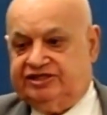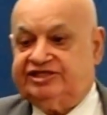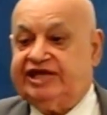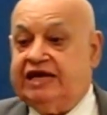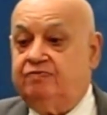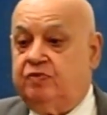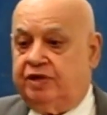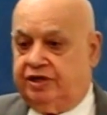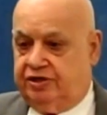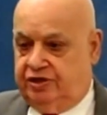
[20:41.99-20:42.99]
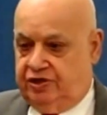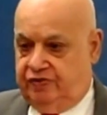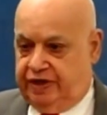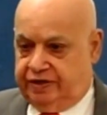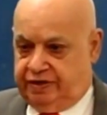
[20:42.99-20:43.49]
same one at the
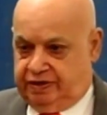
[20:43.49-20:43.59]
UN.